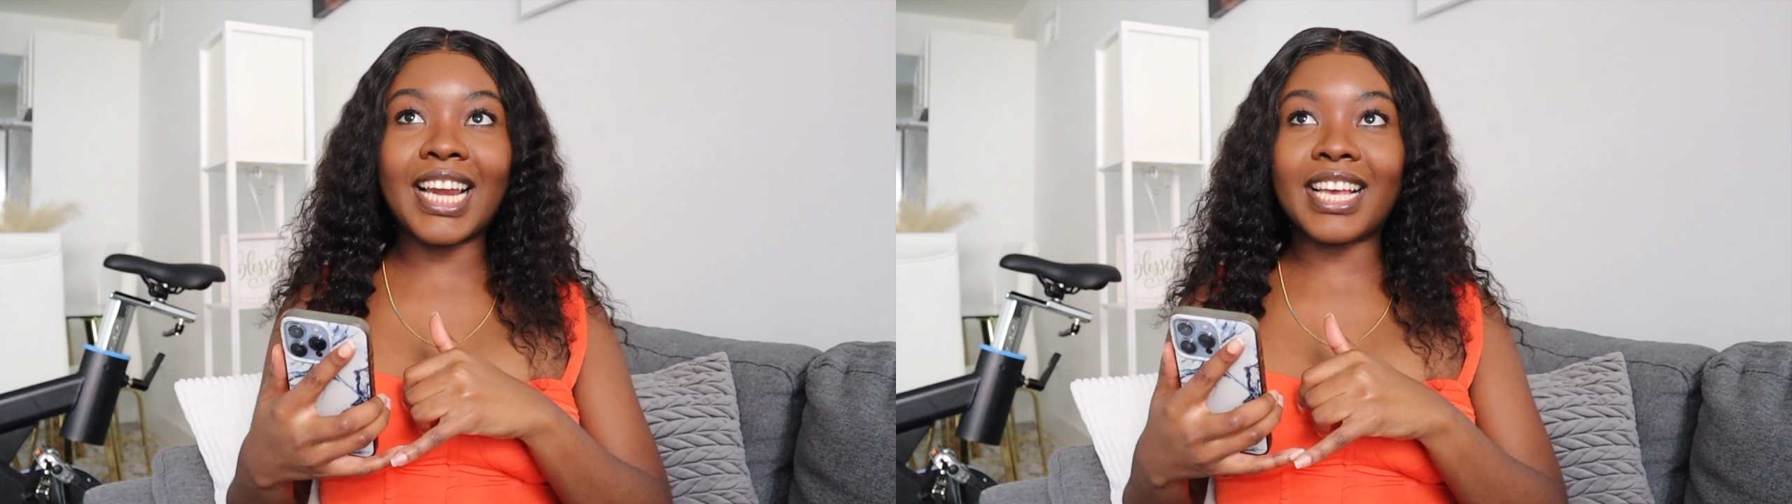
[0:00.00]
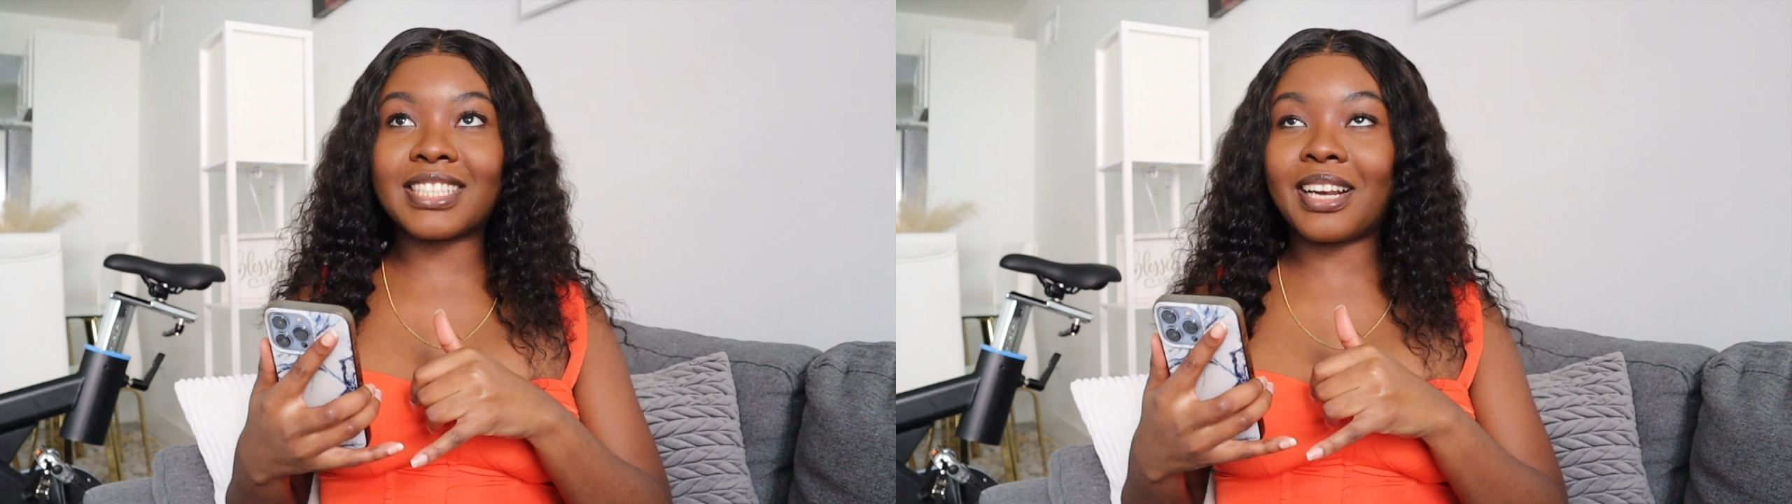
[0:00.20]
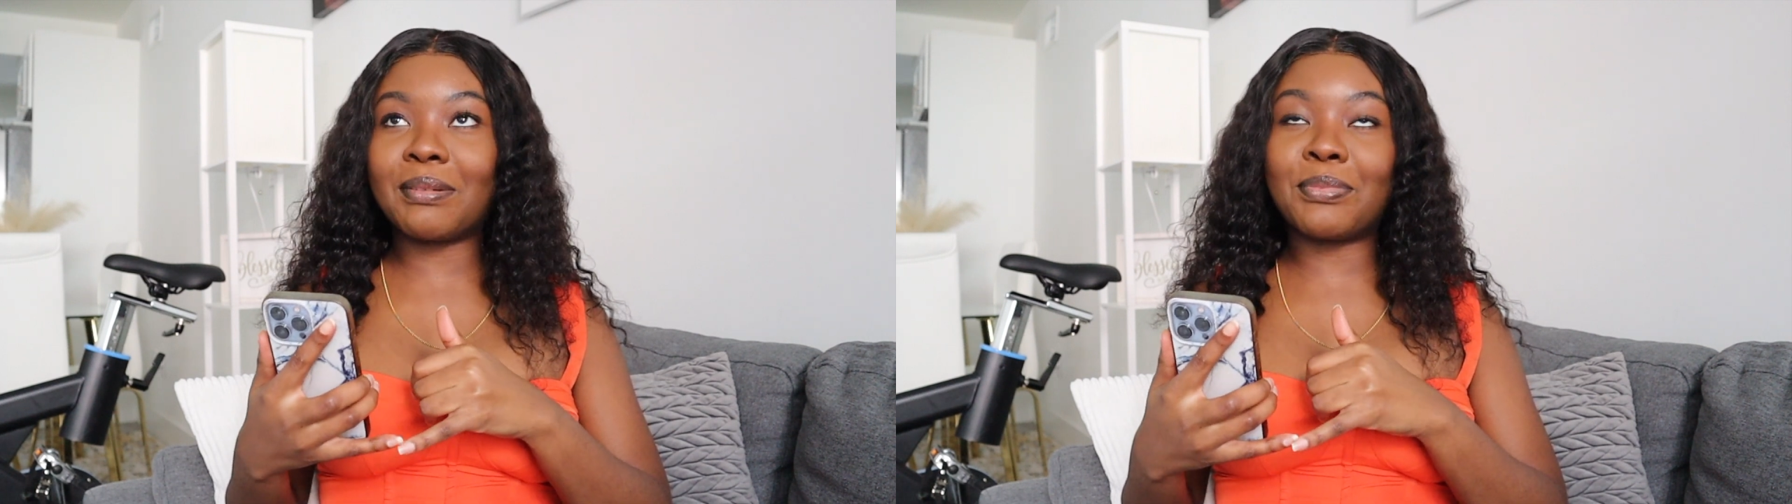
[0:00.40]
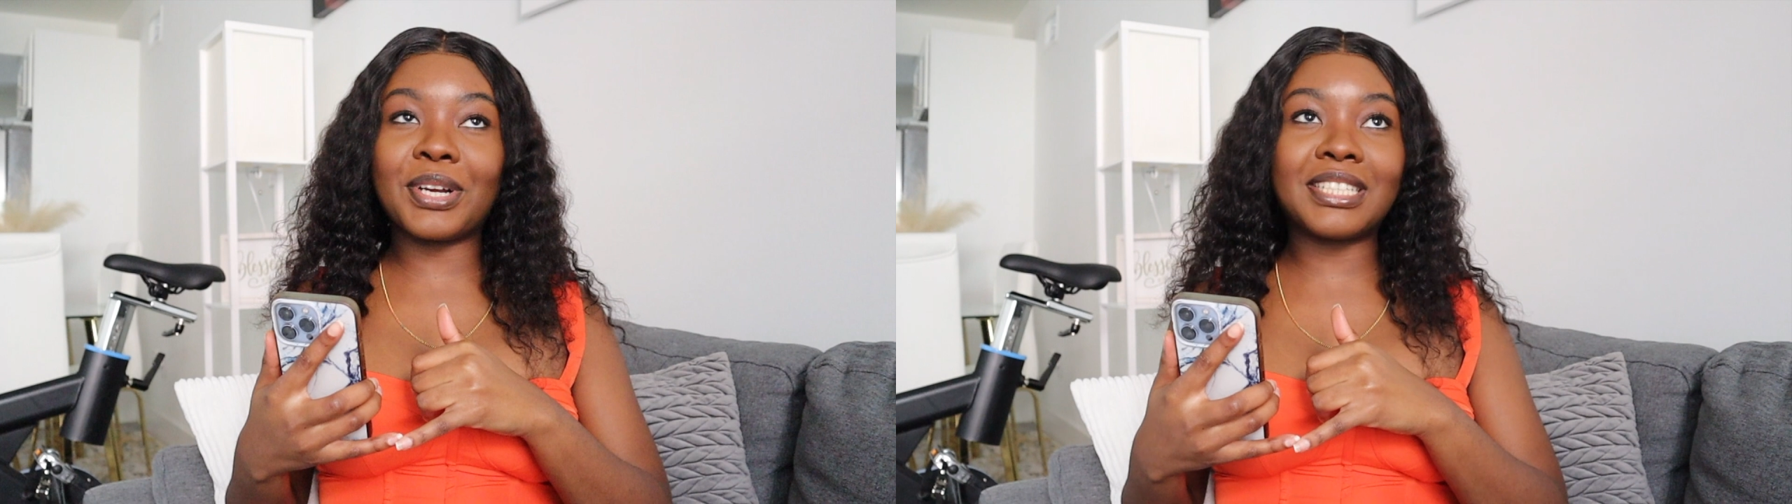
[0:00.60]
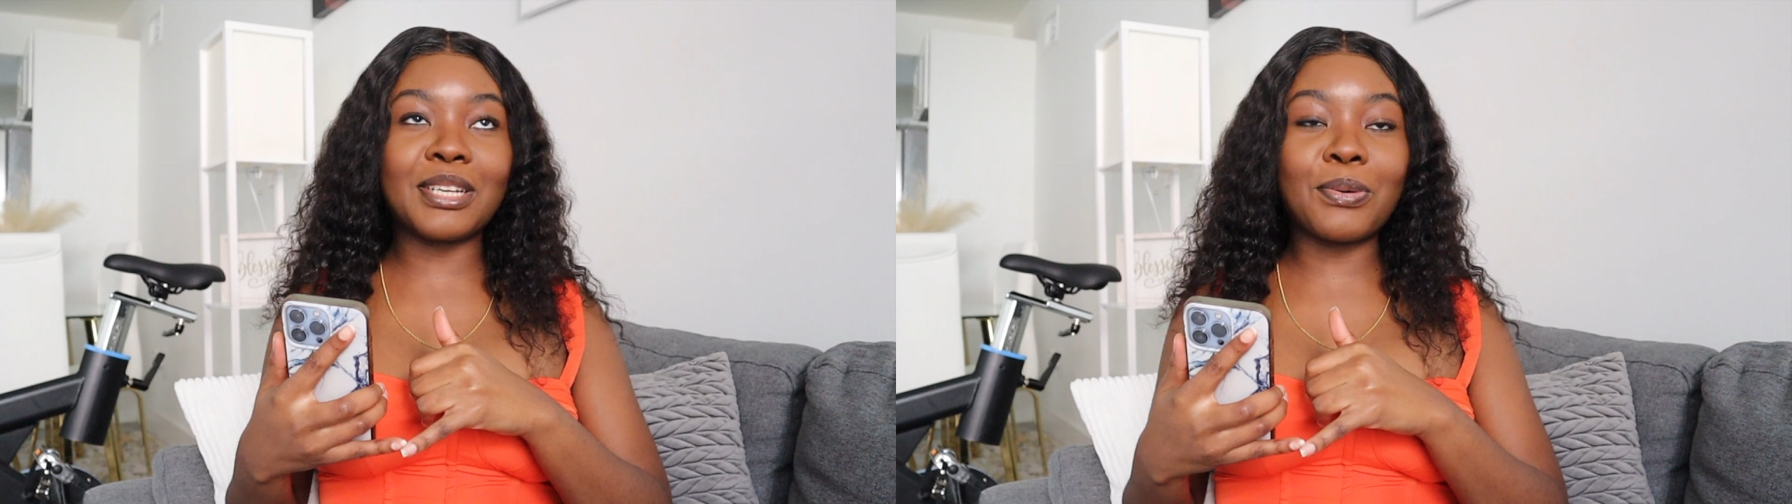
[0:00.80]
like
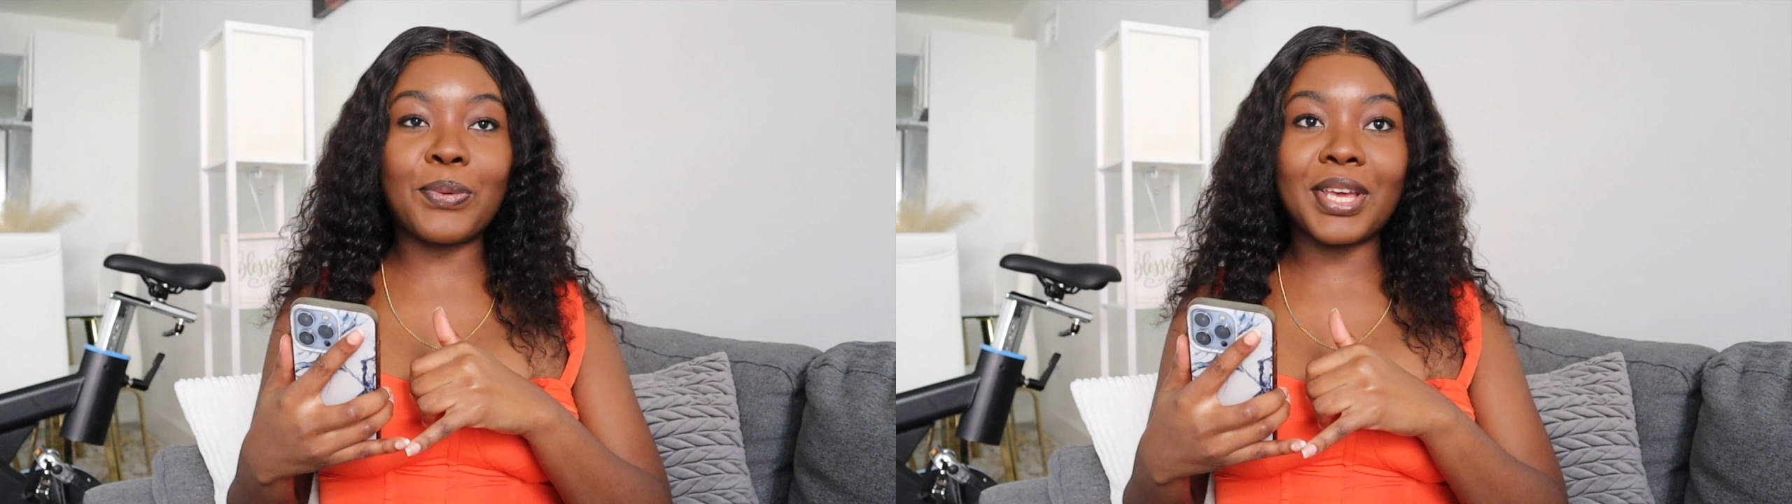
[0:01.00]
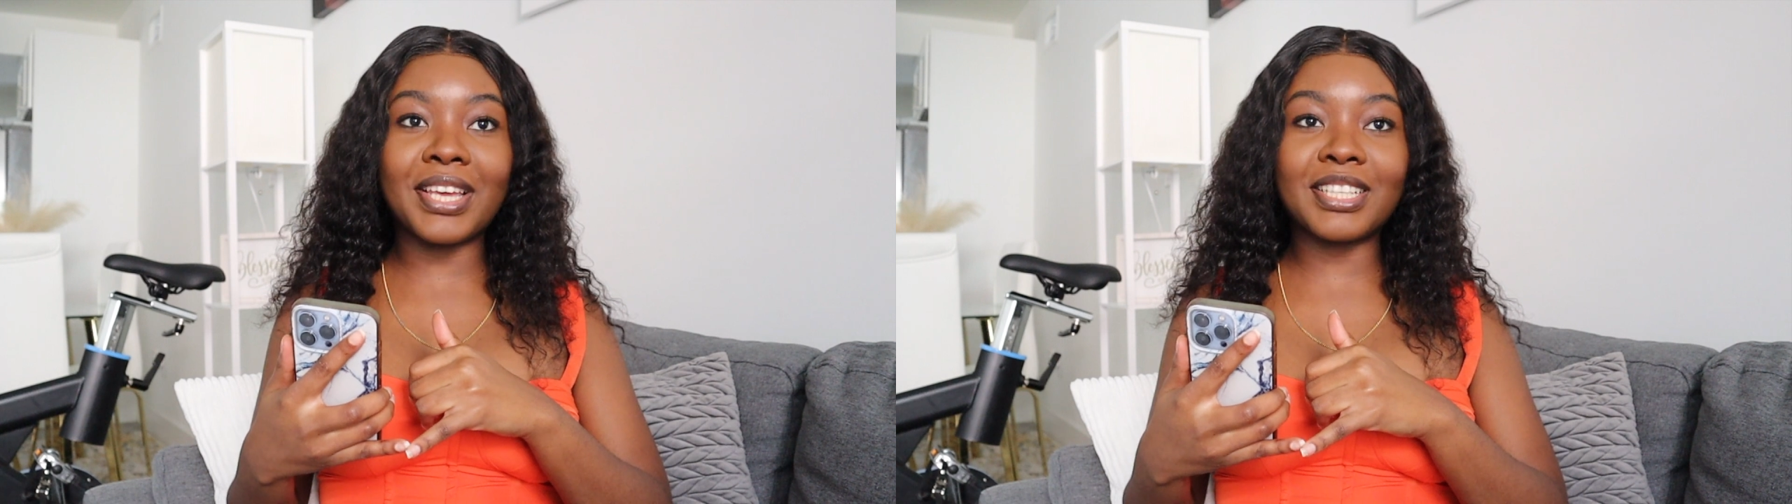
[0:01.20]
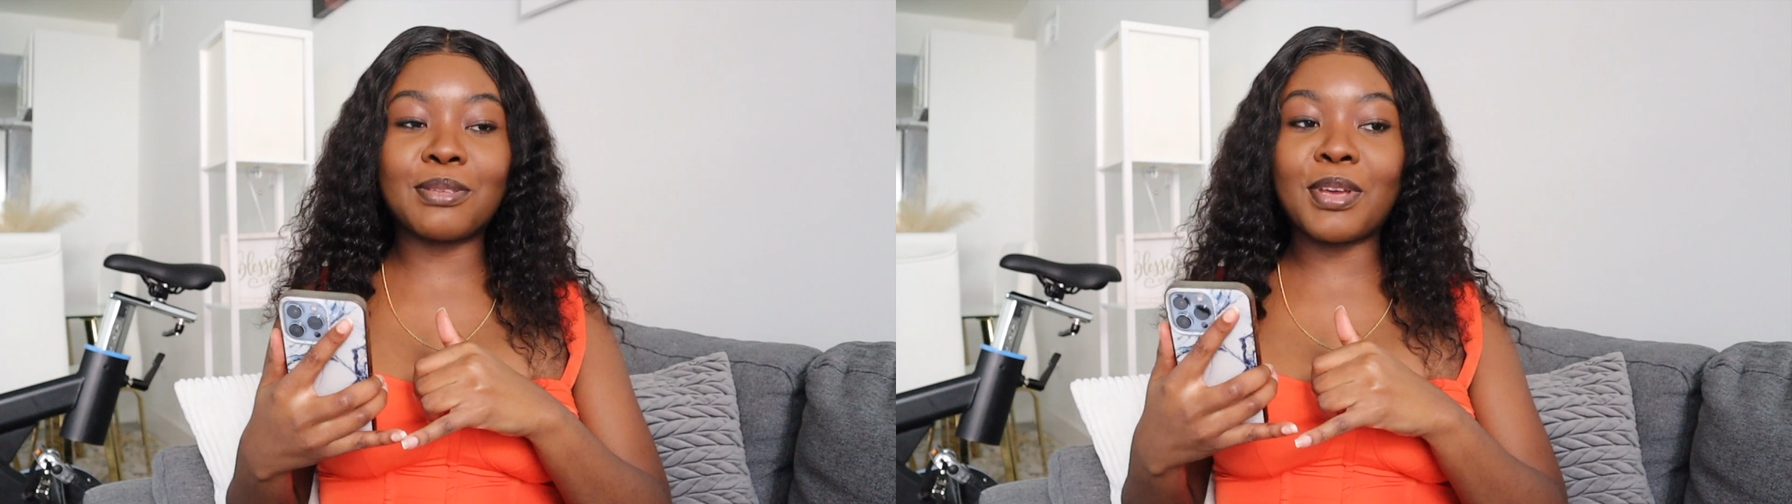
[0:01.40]
celebrating wins,